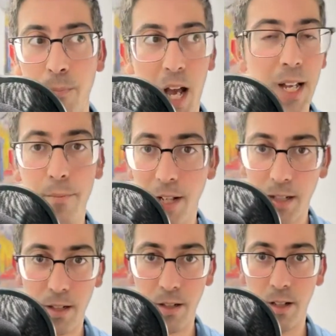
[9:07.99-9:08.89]
I am
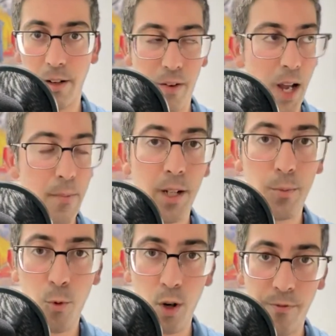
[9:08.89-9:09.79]
not good enough, I am not
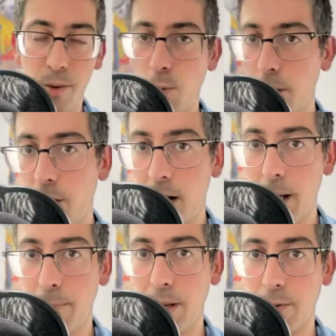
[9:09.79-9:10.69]
worthy, what will
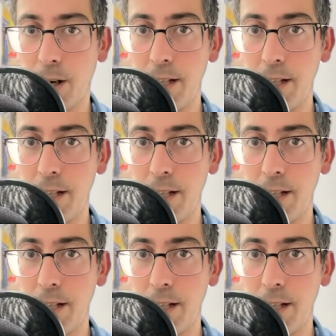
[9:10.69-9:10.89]
happen, right?